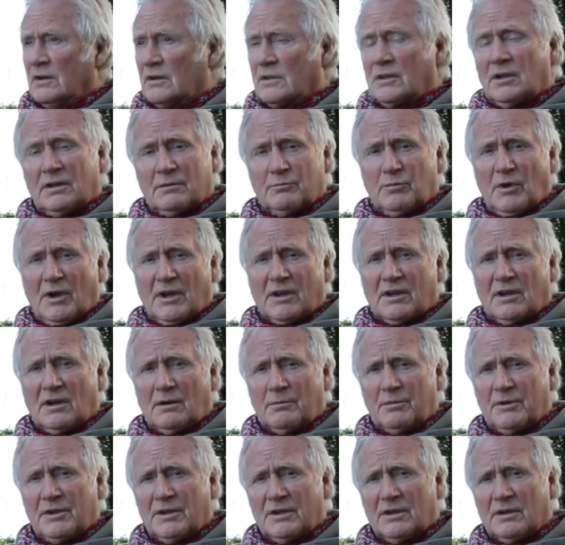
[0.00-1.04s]
Came back
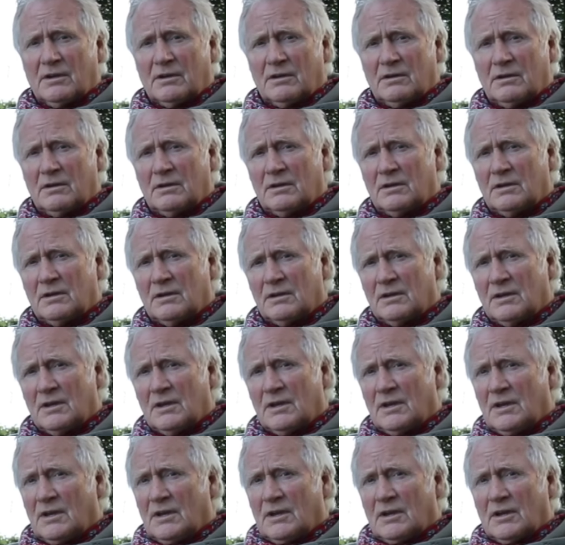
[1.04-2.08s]
up here,
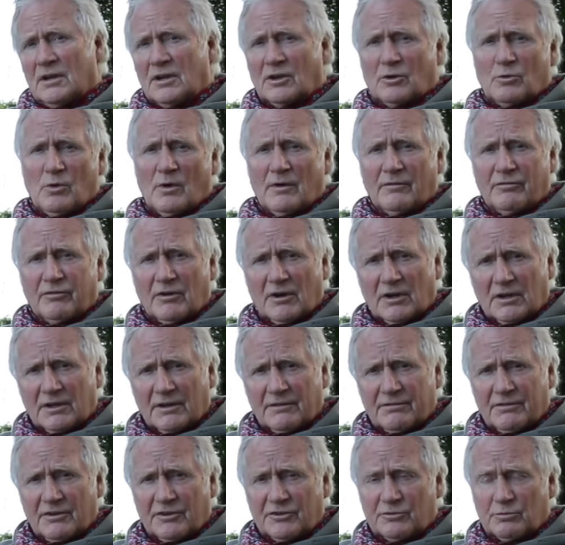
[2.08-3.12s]
and quite frankly,
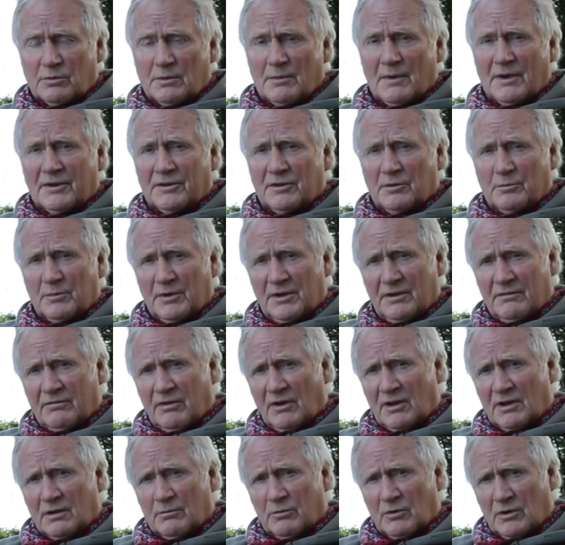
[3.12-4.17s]
if this swim hadn't have been
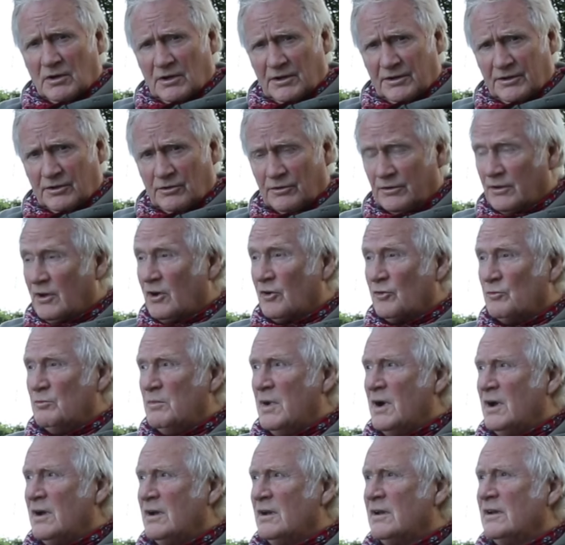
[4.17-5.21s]
available, I'd have gone home.
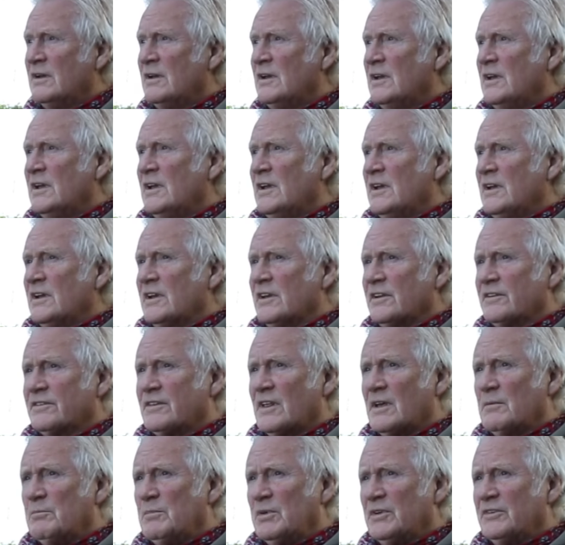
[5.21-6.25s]
It's
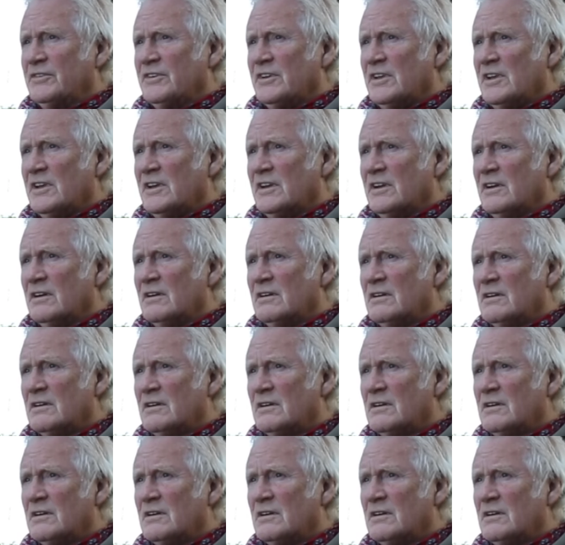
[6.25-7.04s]
that busy here.